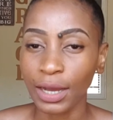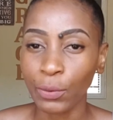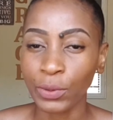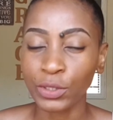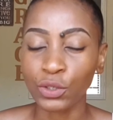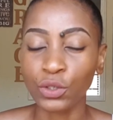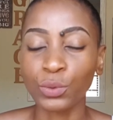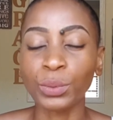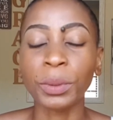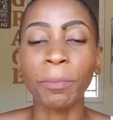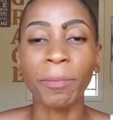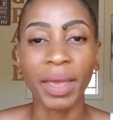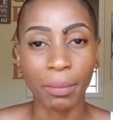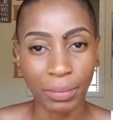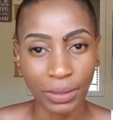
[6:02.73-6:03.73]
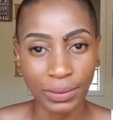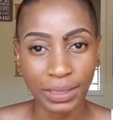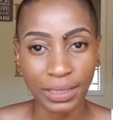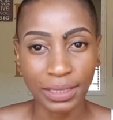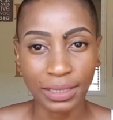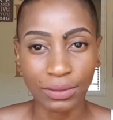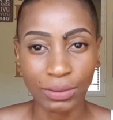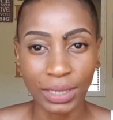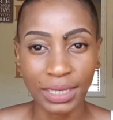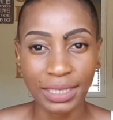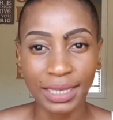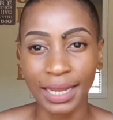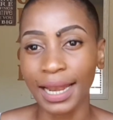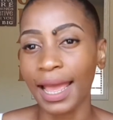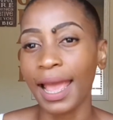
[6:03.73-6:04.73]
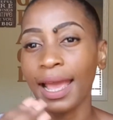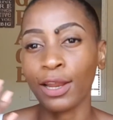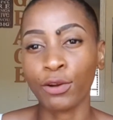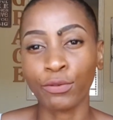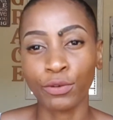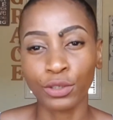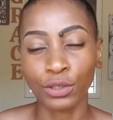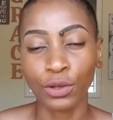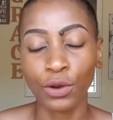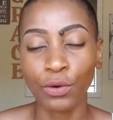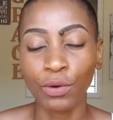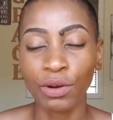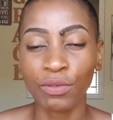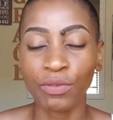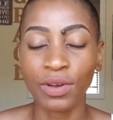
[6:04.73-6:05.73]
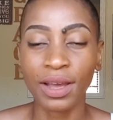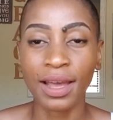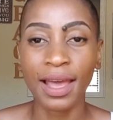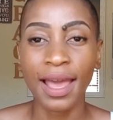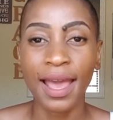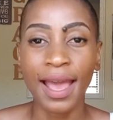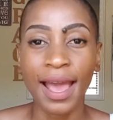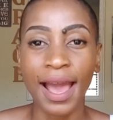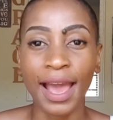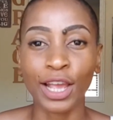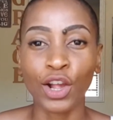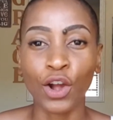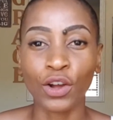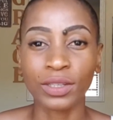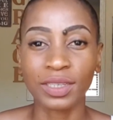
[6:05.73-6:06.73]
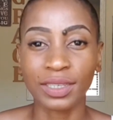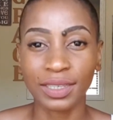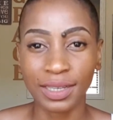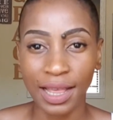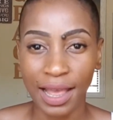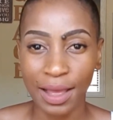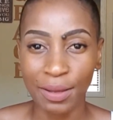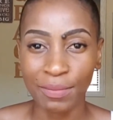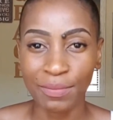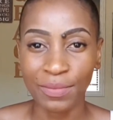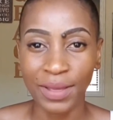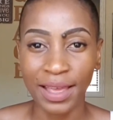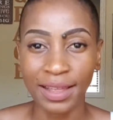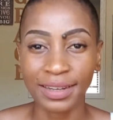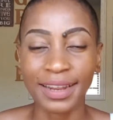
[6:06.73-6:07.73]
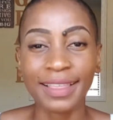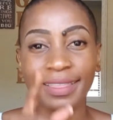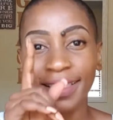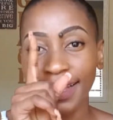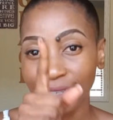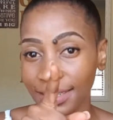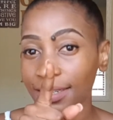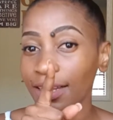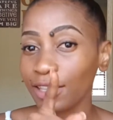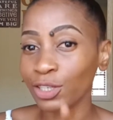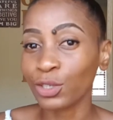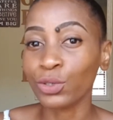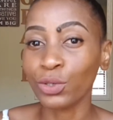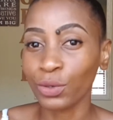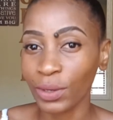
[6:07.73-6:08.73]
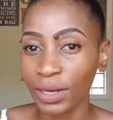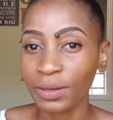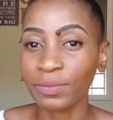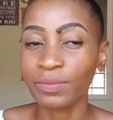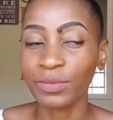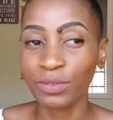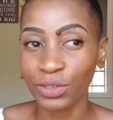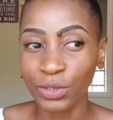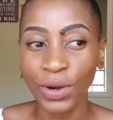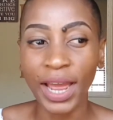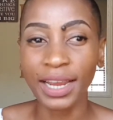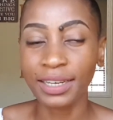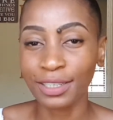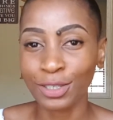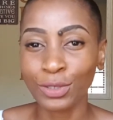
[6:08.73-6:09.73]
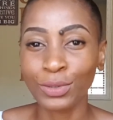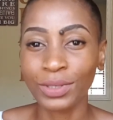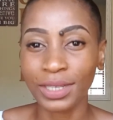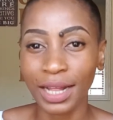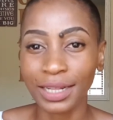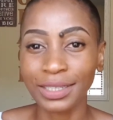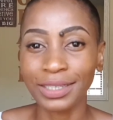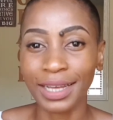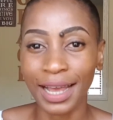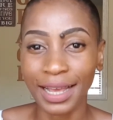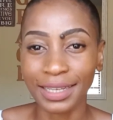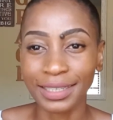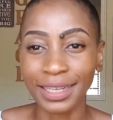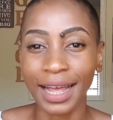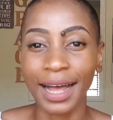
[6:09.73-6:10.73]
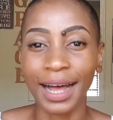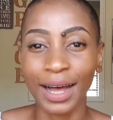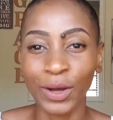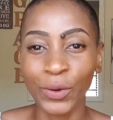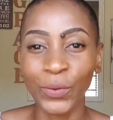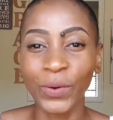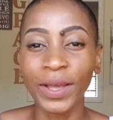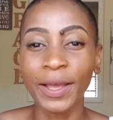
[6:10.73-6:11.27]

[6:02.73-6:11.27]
want to remember it, right? And I had a photographer. I got Sam, and that's another story. Farai needs to tell you guys how